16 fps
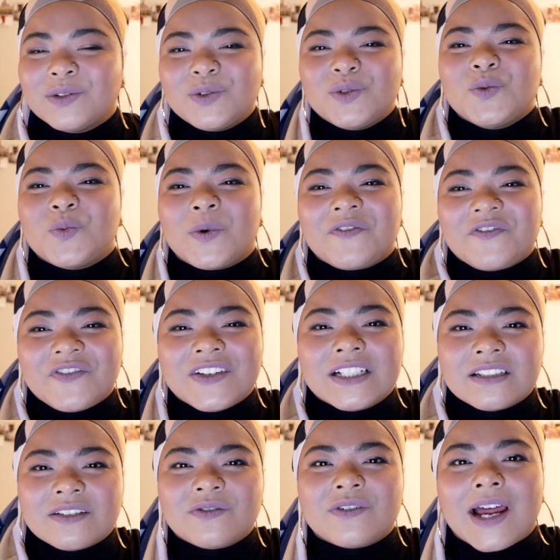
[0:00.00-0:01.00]
do what
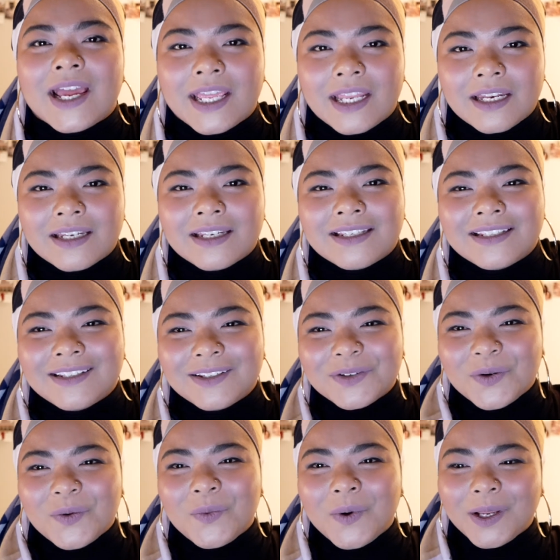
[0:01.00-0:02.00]
feels right, you
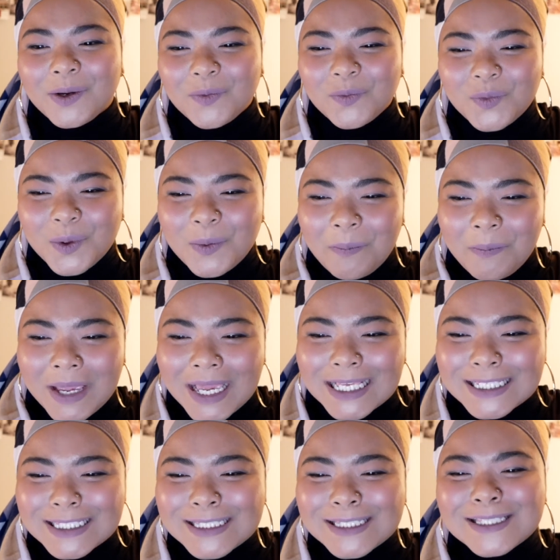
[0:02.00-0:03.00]
know, what
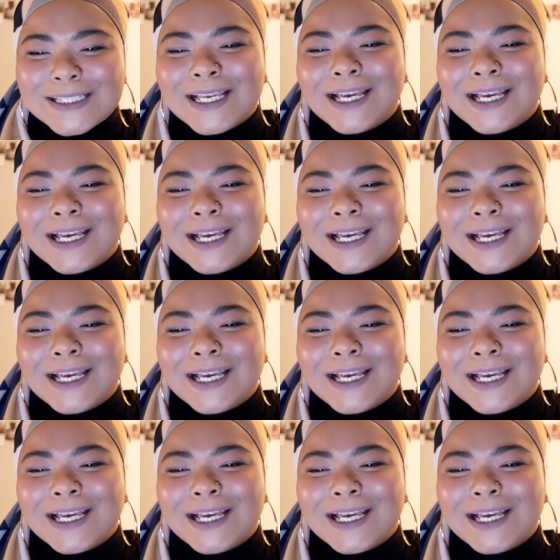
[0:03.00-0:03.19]
makes